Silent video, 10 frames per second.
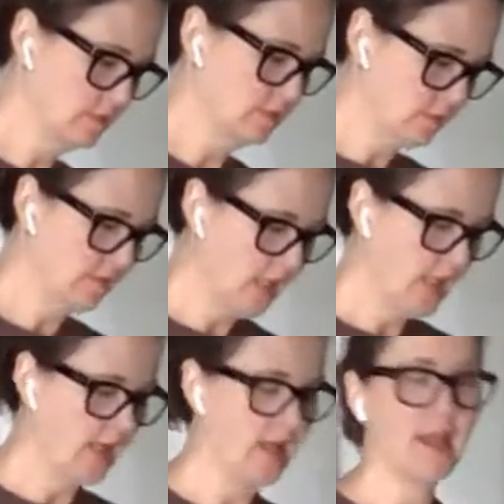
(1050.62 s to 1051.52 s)

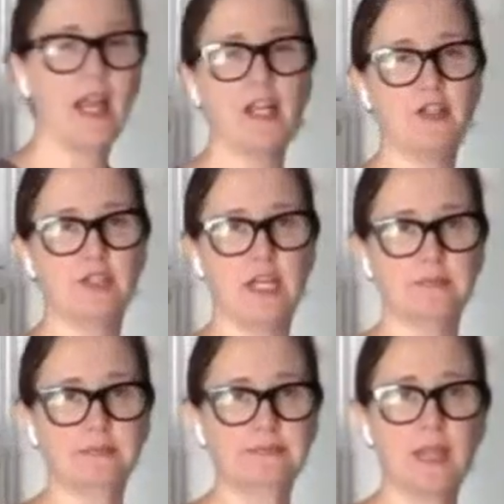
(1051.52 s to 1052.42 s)
And you're
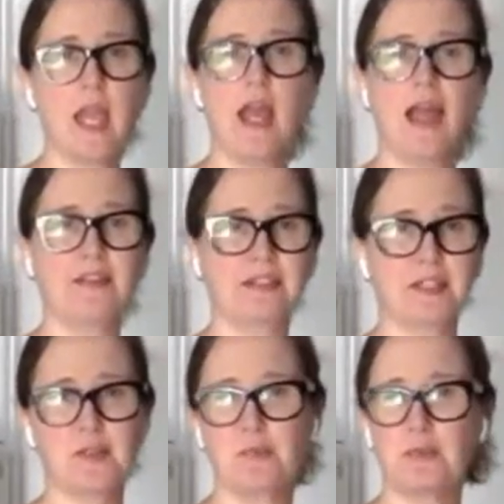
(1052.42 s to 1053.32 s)
done. And this
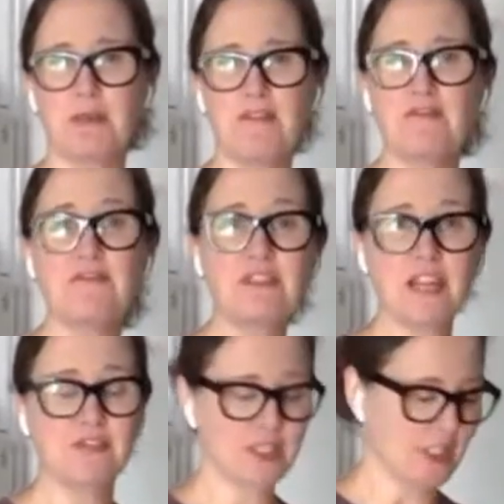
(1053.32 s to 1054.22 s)
is one of my
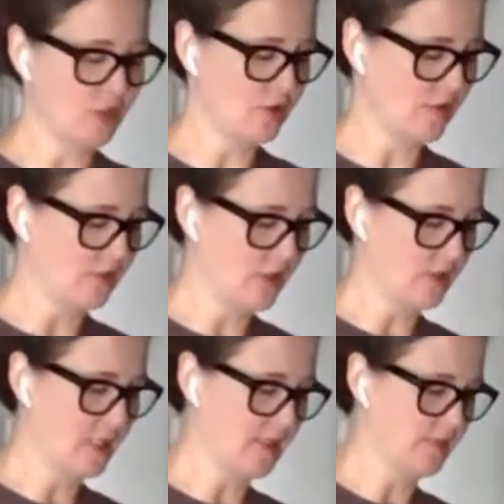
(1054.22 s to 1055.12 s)
favorite dishes of all
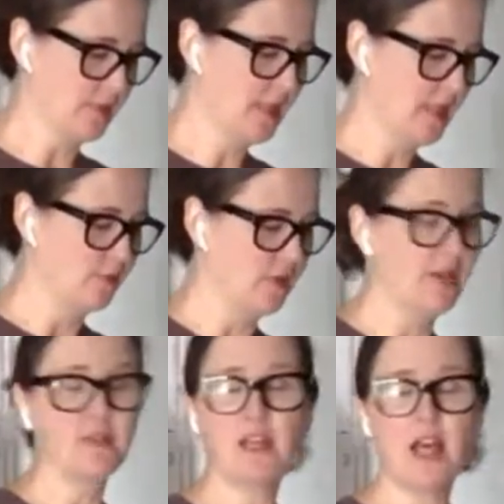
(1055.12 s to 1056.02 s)
time.
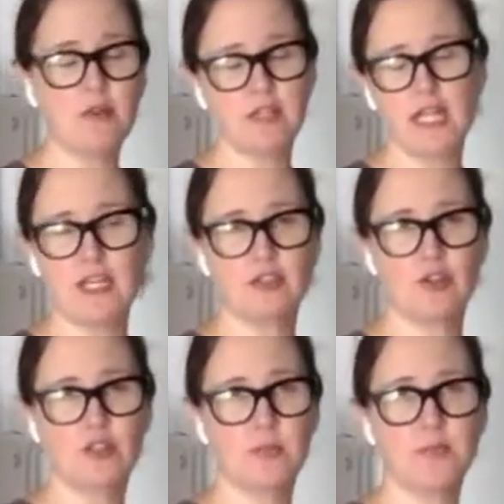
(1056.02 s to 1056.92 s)
Whenever the hurricane
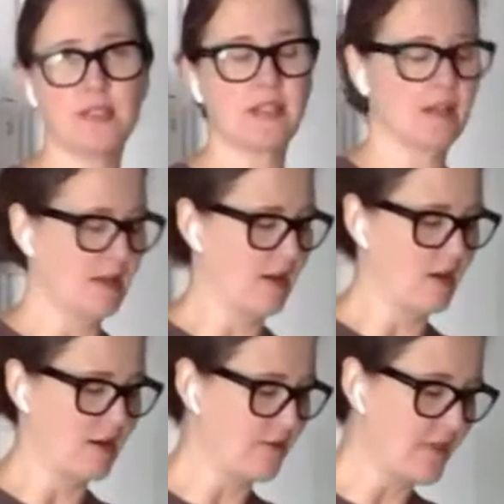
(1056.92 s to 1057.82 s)
turnips
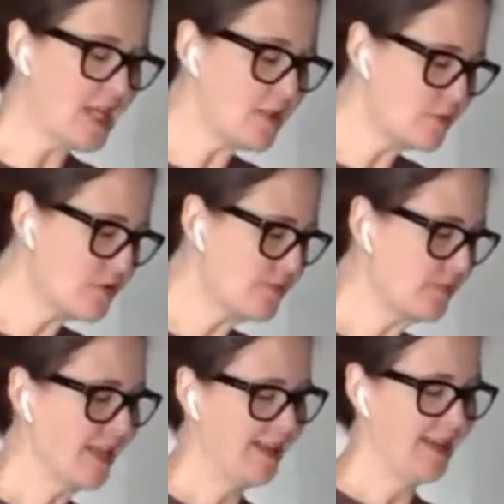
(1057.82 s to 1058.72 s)
are
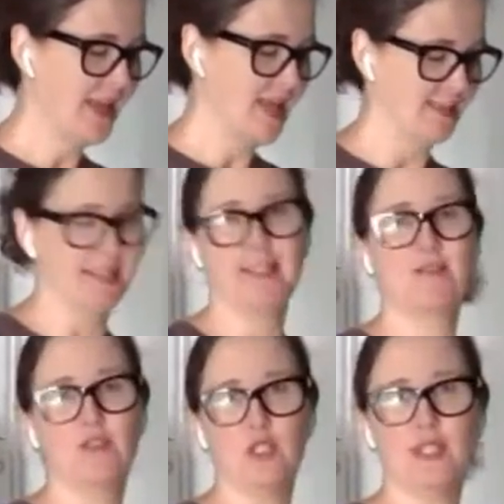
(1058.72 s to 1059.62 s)
available, this is
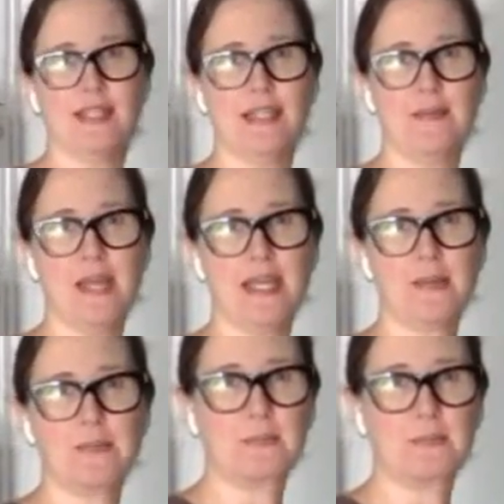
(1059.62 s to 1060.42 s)
the first thing I make.